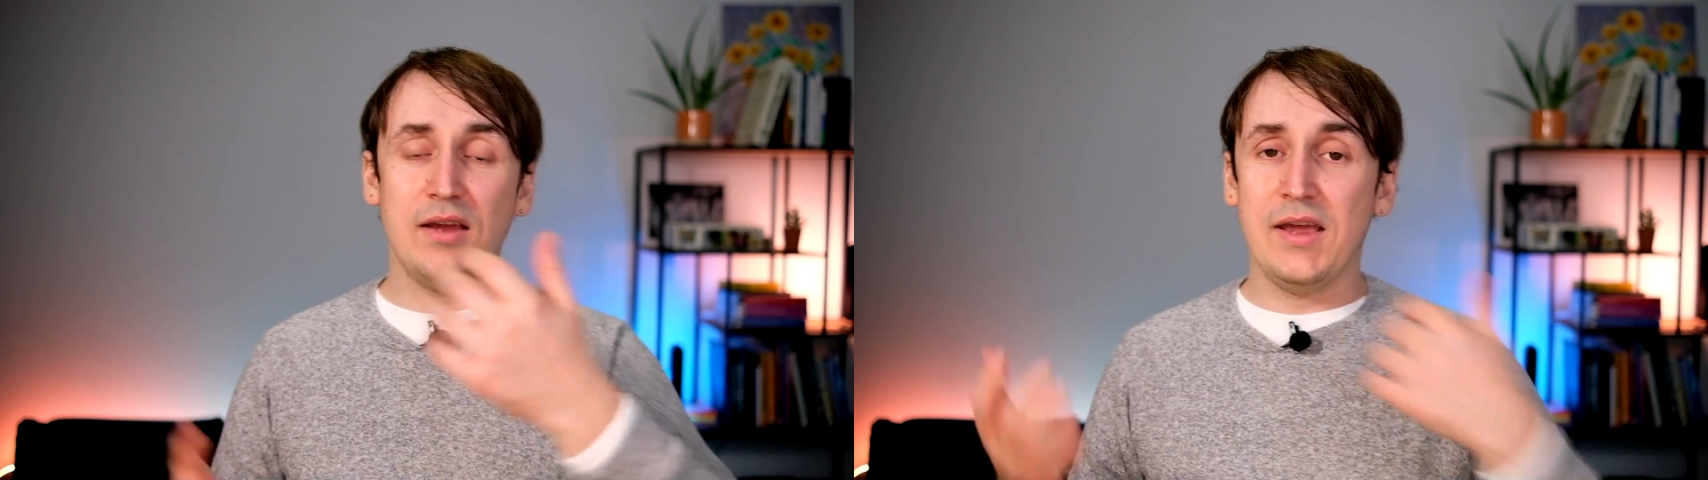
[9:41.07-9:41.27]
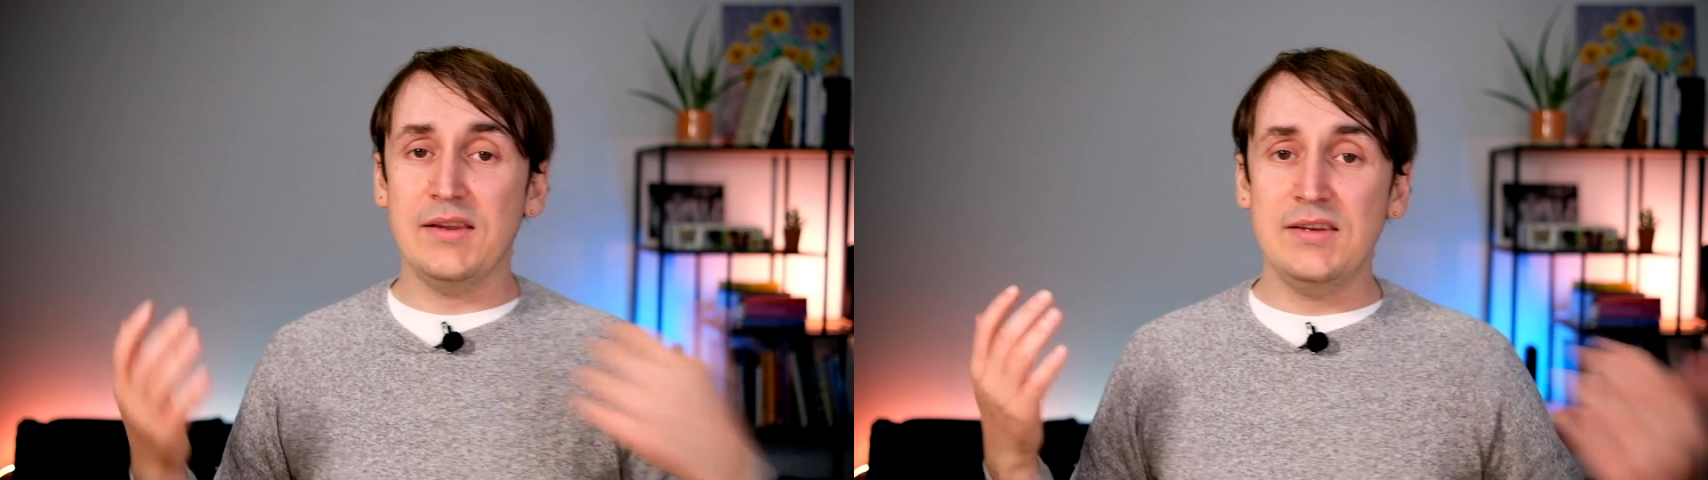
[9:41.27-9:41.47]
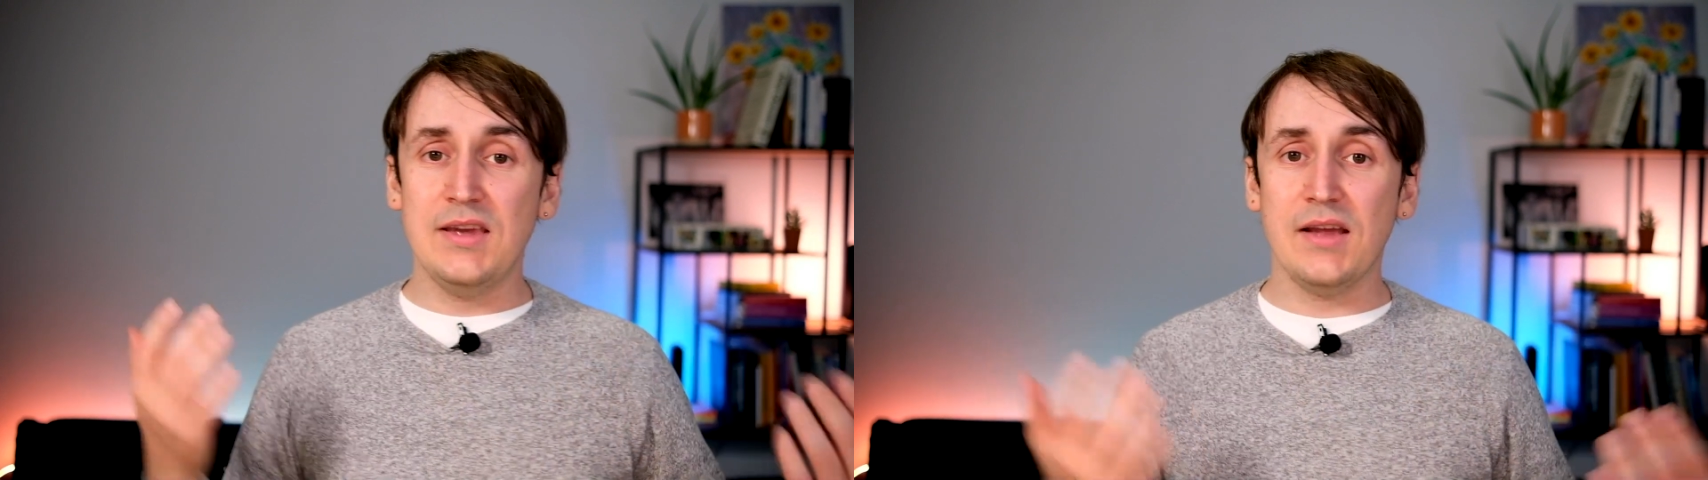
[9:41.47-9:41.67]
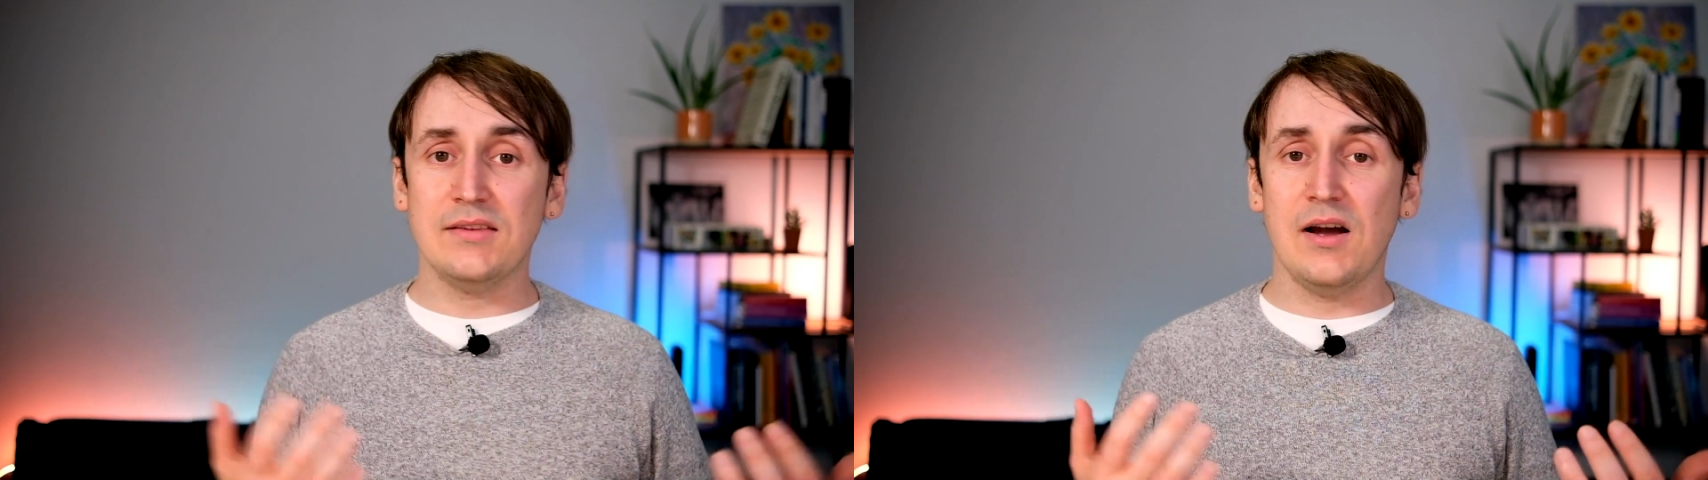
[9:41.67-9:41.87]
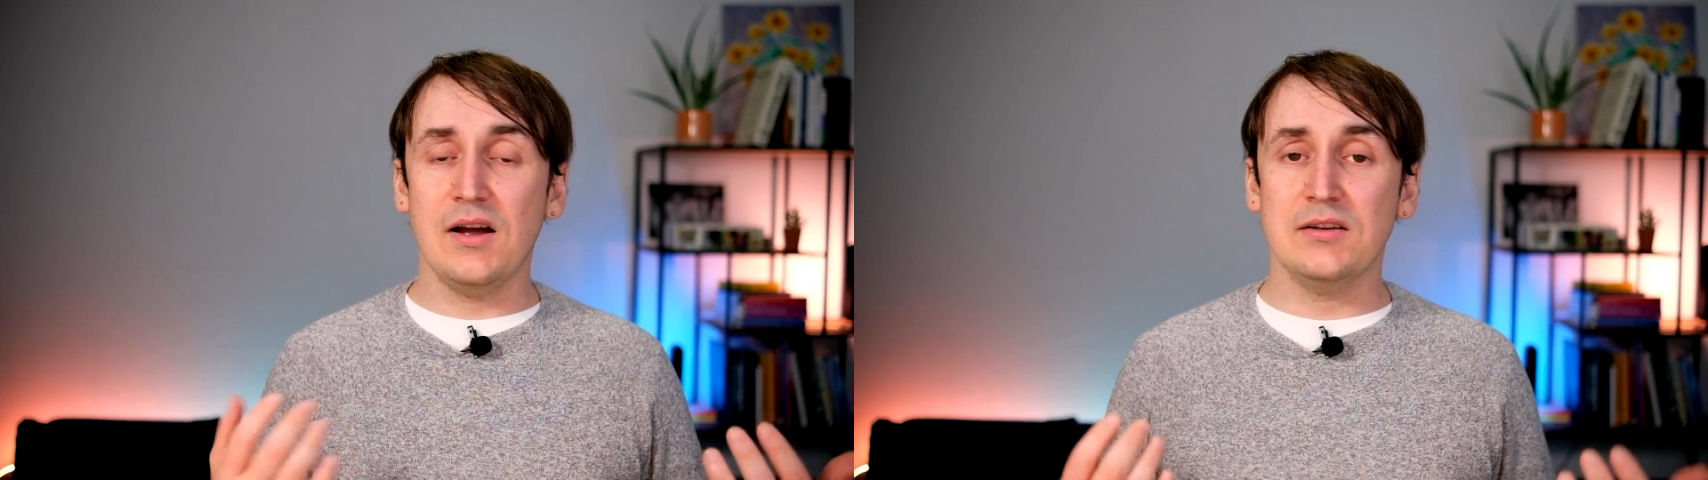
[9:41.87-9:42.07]
and yet
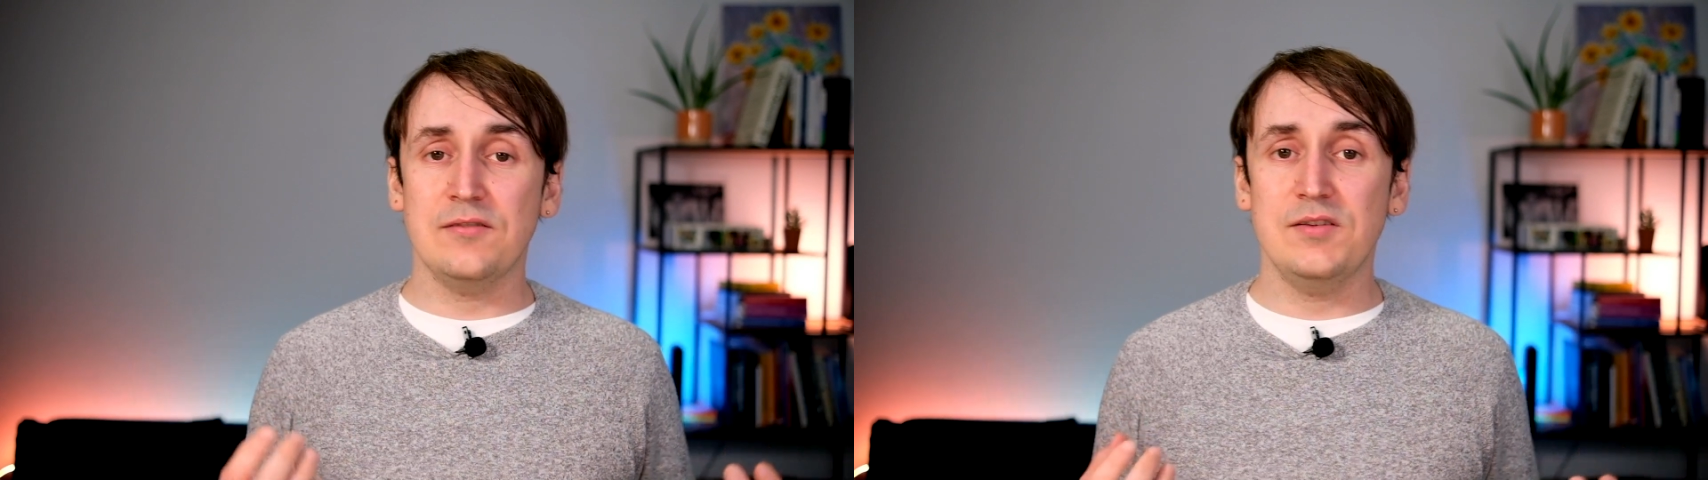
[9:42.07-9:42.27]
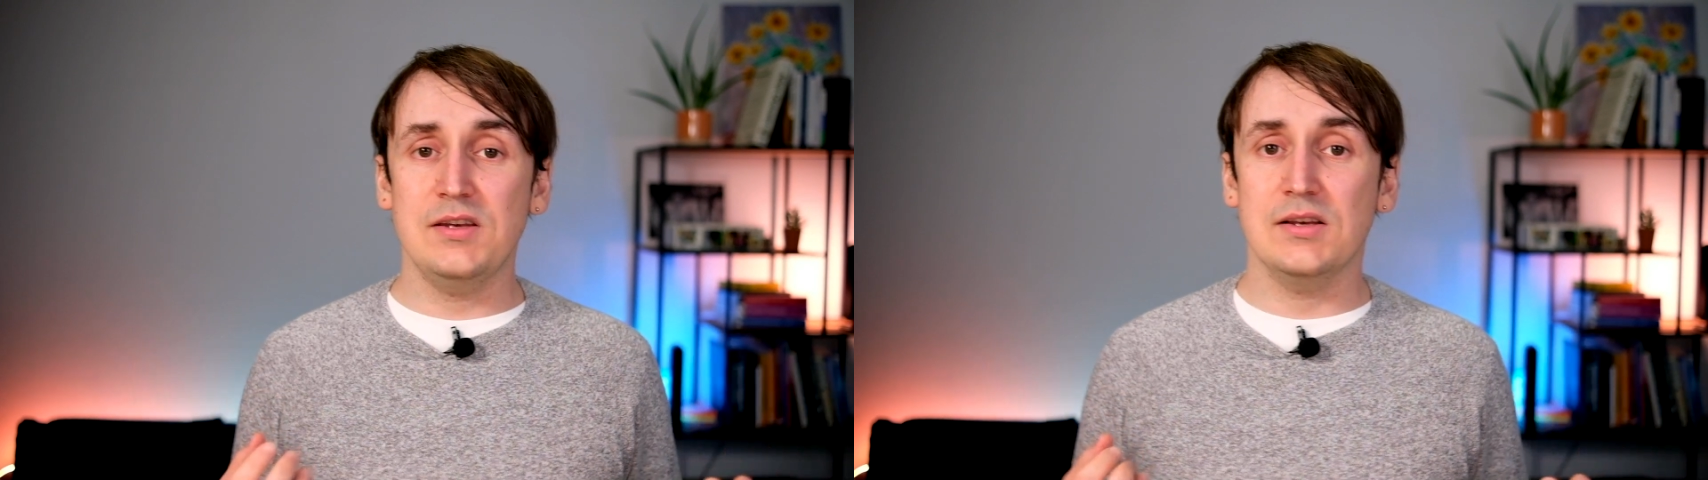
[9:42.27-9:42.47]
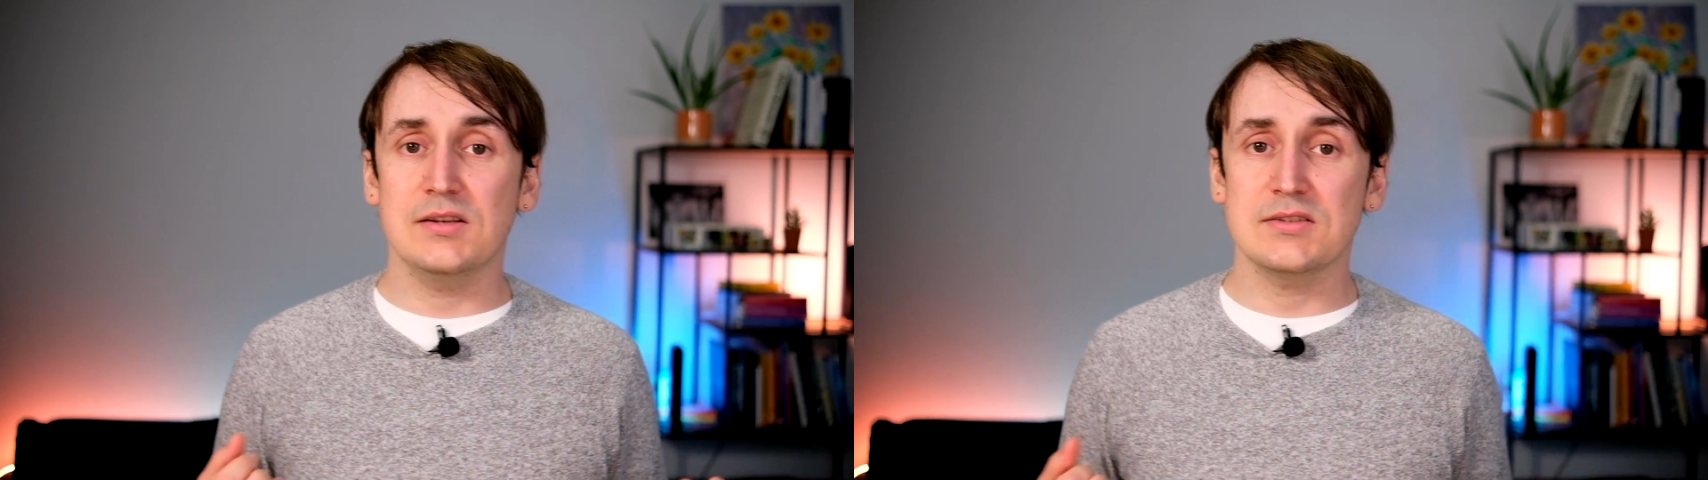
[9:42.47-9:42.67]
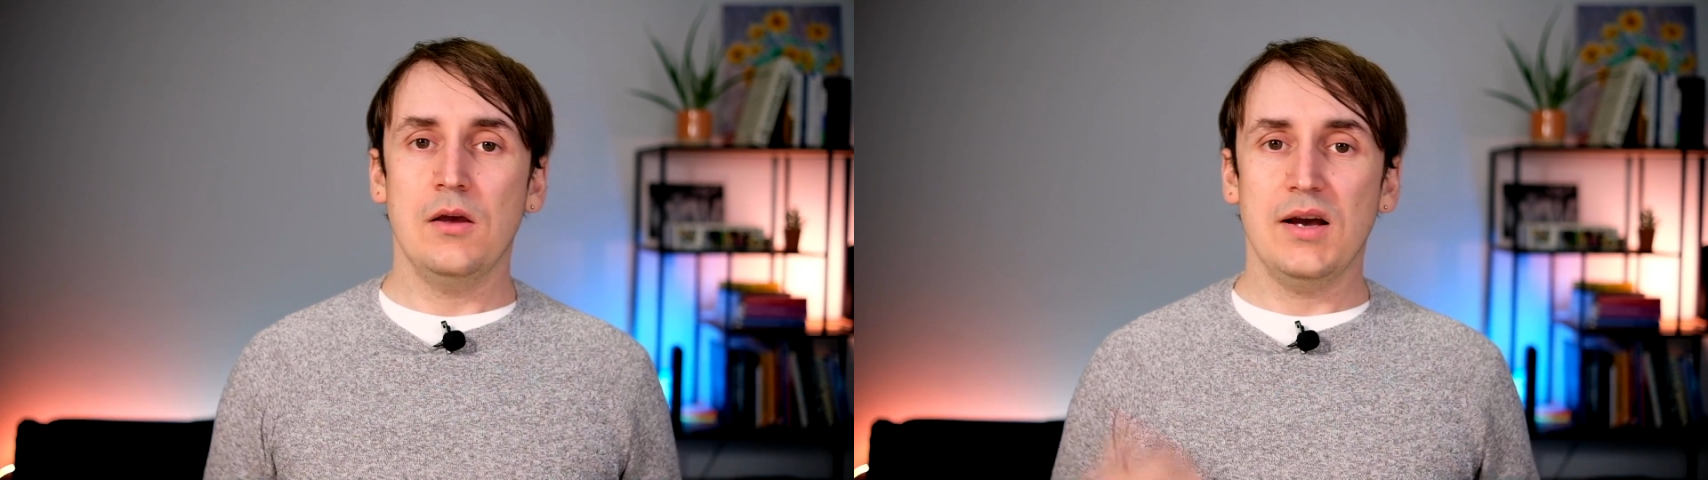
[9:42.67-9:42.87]
other things.